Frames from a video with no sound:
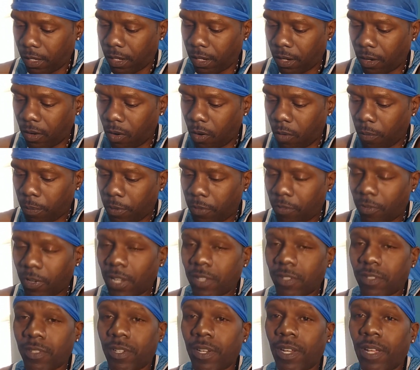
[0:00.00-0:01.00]
And I hope it
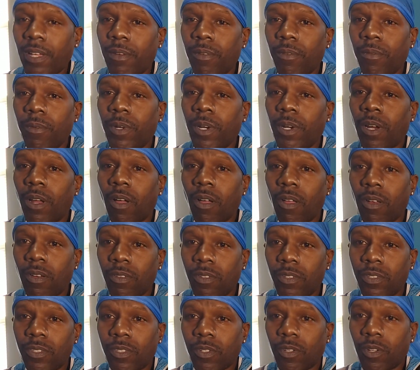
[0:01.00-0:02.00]
resonates with all
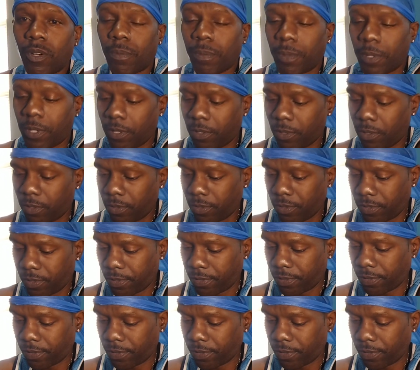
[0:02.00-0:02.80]
of you Scorpios.